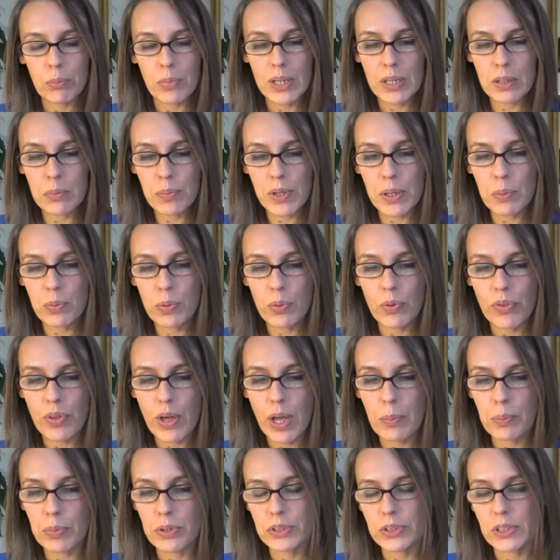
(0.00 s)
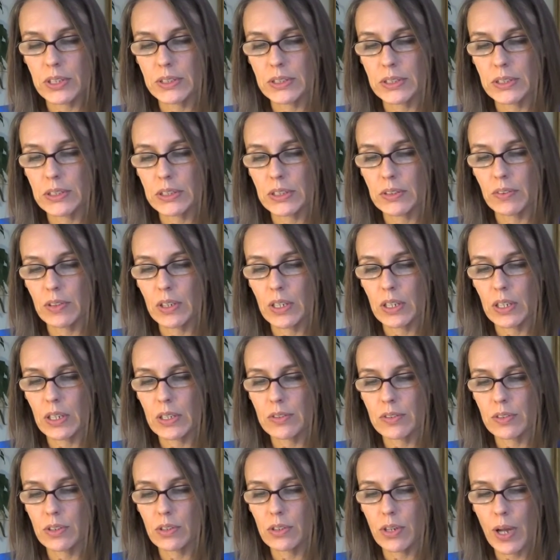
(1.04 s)
many people with hypersensitivity
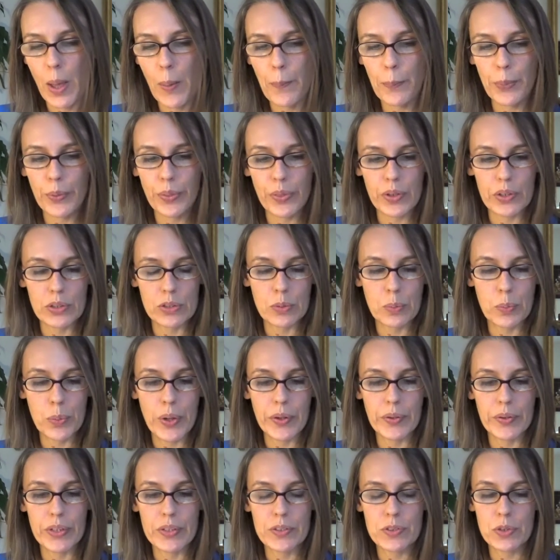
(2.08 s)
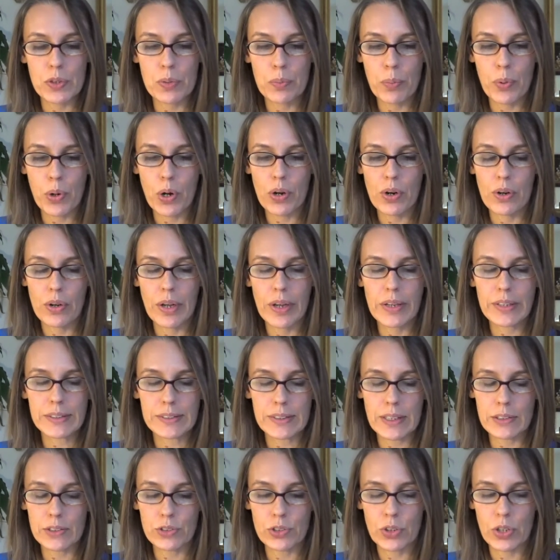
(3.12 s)
consider empathy to be at least in part a
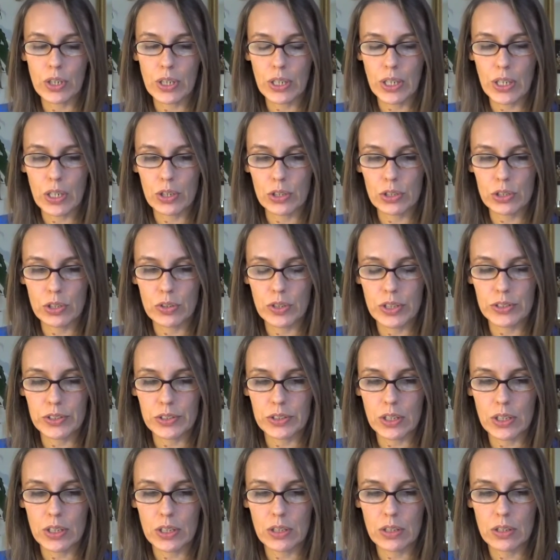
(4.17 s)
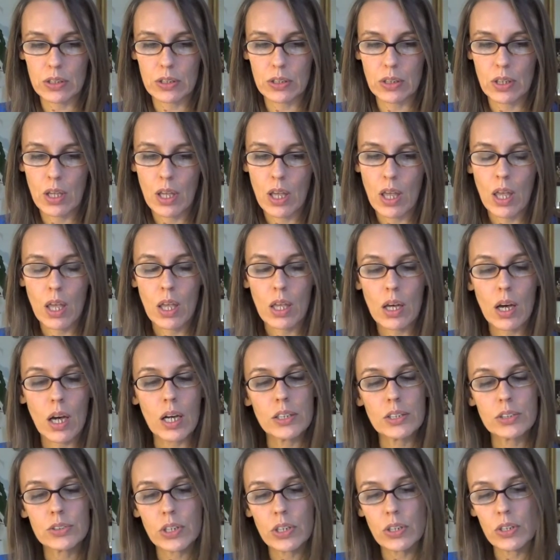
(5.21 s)
sensory characteristic.
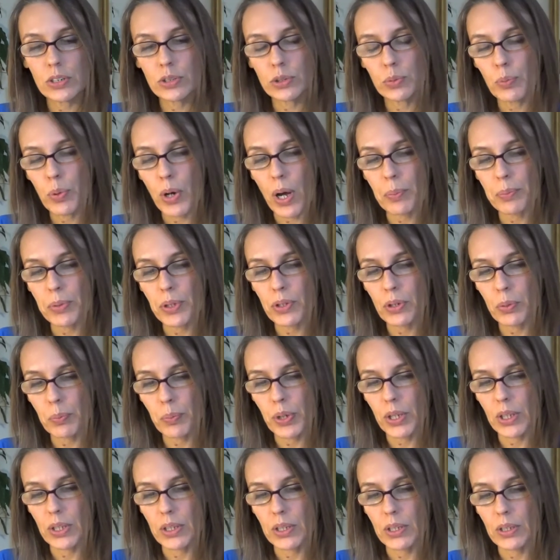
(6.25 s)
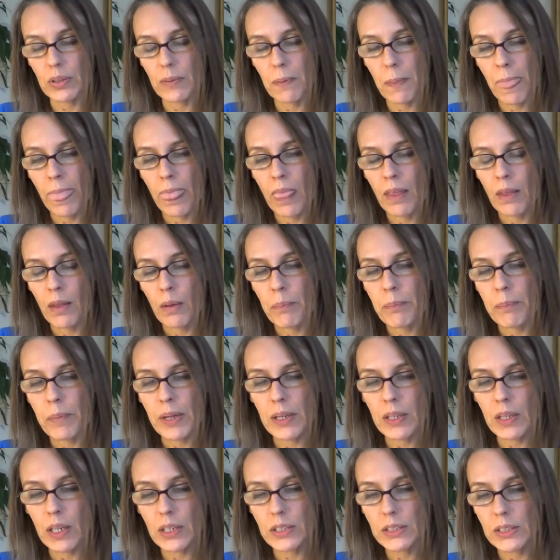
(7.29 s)
Contrary to popular opinion,
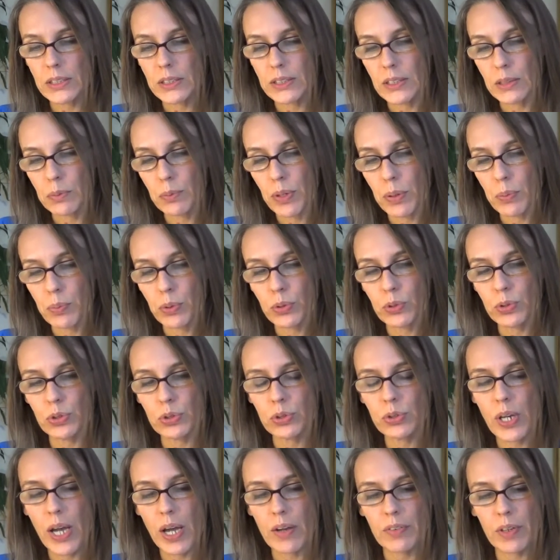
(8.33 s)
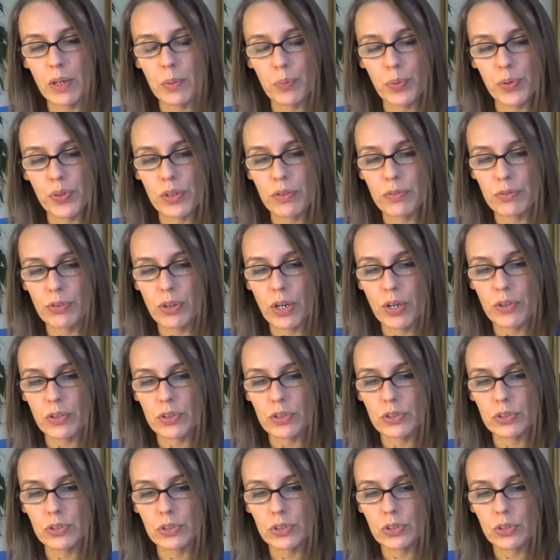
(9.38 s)
many autistic people do have empathy for
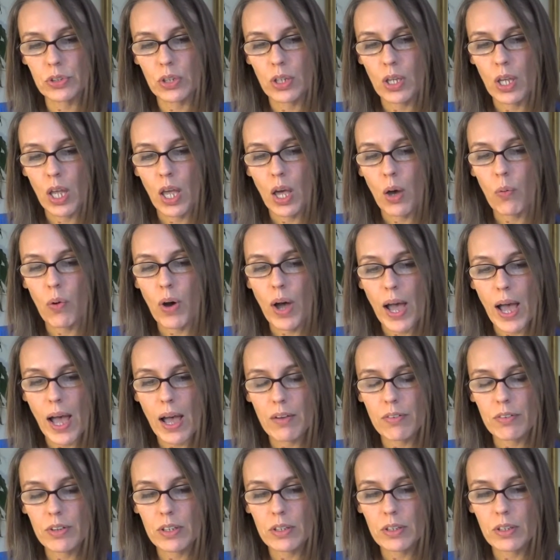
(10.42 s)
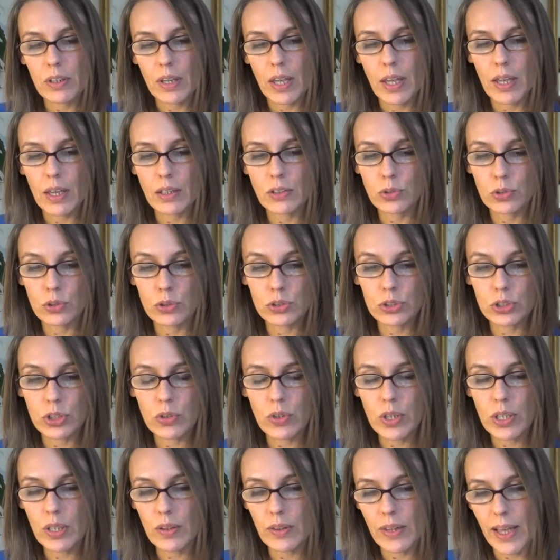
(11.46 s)
others. While having and or
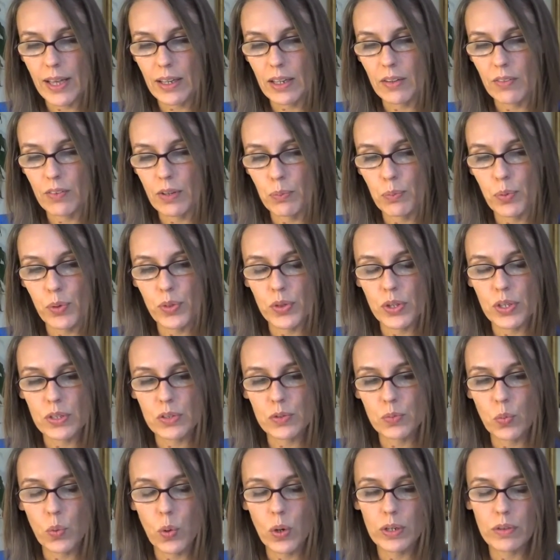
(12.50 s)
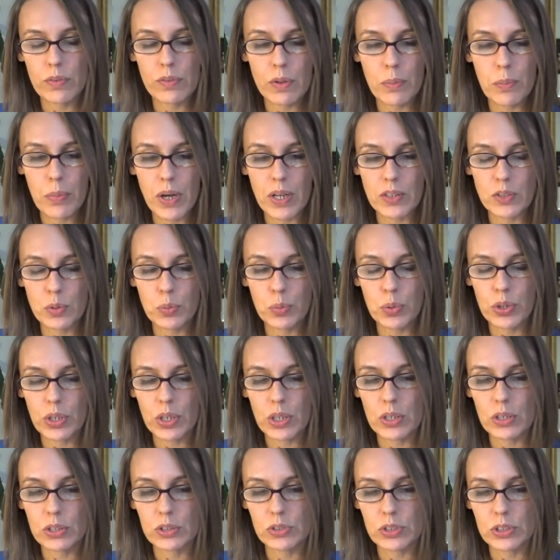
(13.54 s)
showing a lack of empathy is one of the possible
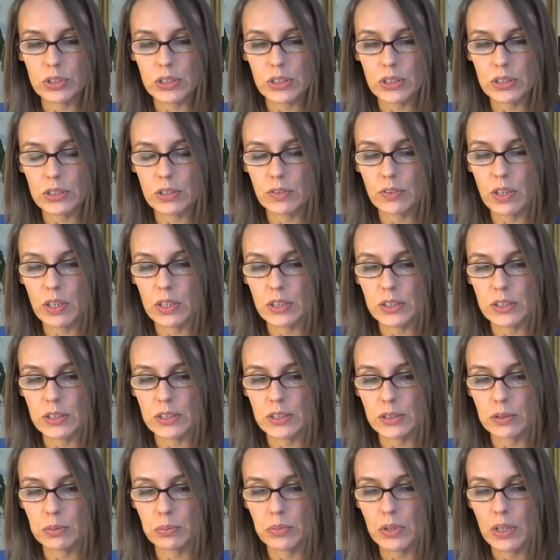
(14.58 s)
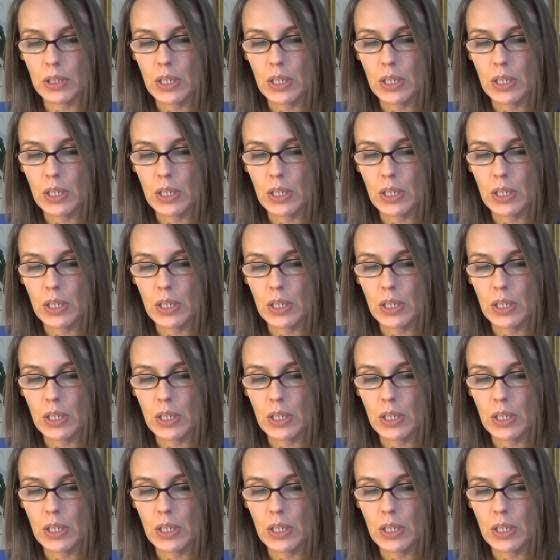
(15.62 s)
characteristics of autism,